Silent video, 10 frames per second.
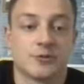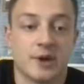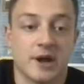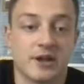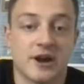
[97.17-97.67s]

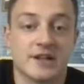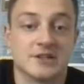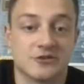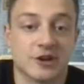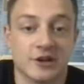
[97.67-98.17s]
Propeller Ads
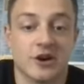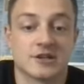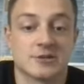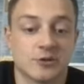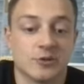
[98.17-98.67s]
is freaking
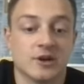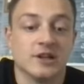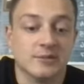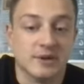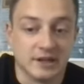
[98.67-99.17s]
awesome. They're one of
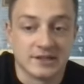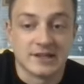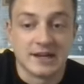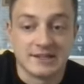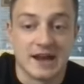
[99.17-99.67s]
the biggest
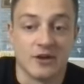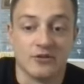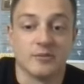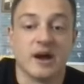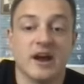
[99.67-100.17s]
sites out
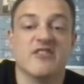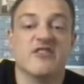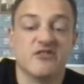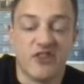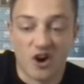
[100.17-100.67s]
there by
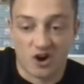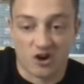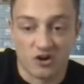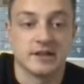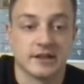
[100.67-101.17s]

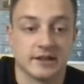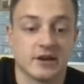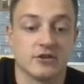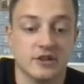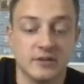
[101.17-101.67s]
far. Like,
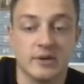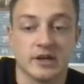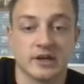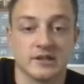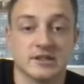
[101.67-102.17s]
they're the
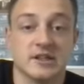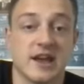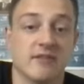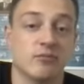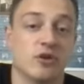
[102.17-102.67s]
biggest. They
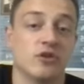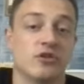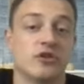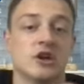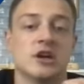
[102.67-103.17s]
have
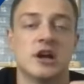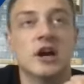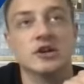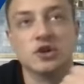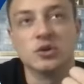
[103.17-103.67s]
both
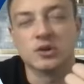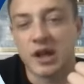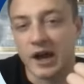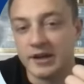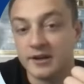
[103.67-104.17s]
adult
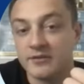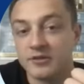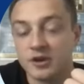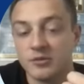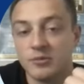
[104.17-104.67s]
kind of,
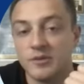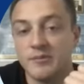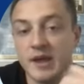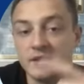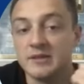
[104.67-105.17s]
but
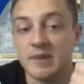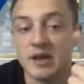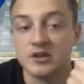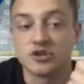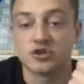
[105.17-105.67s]
mainly
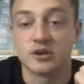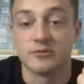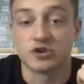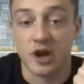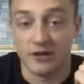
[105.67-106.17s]
mainstream
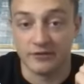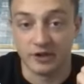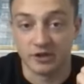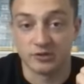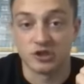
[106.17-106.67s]

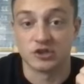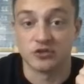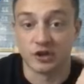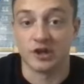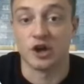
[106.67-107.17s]
traffic, which is
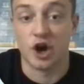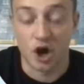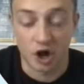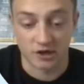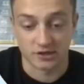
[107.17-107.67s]
freaking
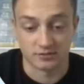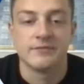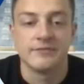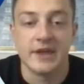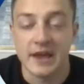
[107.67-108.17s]
awesome.
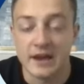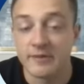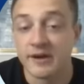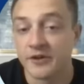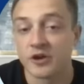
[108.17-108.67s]
They have
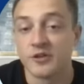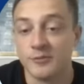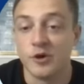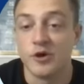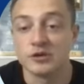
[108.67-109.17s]
by far the
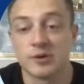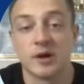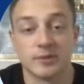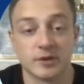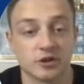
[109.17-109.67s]
most
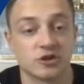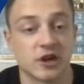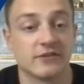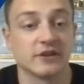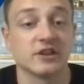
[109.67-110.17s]
pop under
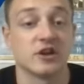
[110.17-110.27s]
traffic.